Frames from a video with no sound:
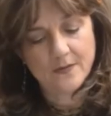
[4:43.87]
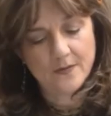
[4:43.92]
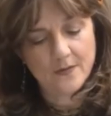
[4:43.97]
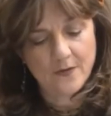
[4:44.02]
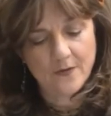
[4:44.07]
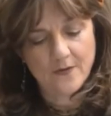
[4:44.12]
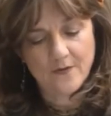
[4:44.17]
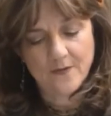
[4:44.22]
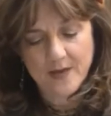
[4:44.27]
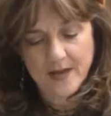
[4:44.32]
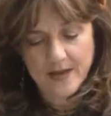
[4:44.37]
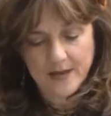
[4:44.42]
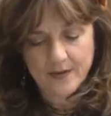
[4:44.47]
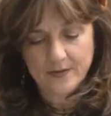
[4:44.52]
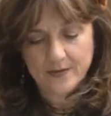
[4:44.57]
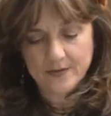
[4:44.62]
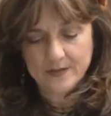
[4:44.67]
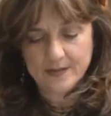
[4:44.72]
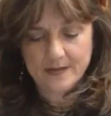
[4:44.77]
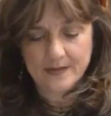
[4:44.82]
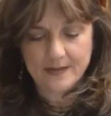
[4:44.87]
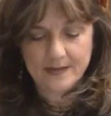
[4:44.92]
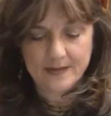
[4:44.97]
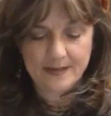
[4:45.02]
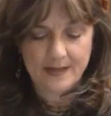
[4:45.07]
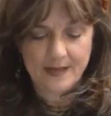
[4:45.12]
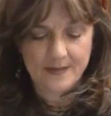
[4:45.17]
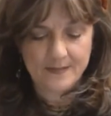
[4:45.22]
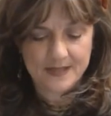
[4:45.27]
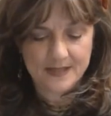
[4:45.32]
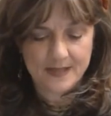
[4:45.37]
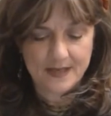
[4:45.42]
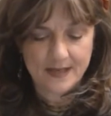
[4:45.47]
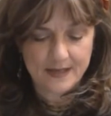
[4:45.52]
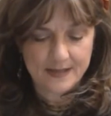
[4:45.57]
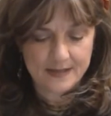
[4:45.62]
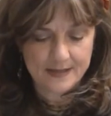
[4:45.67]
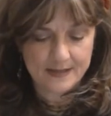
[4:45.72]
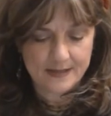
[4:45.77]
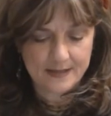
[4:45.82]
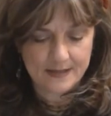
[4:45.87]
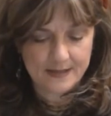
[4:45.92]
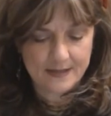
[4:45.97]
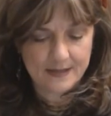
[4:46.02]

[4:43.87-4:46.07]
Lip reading: row of petals, the same size.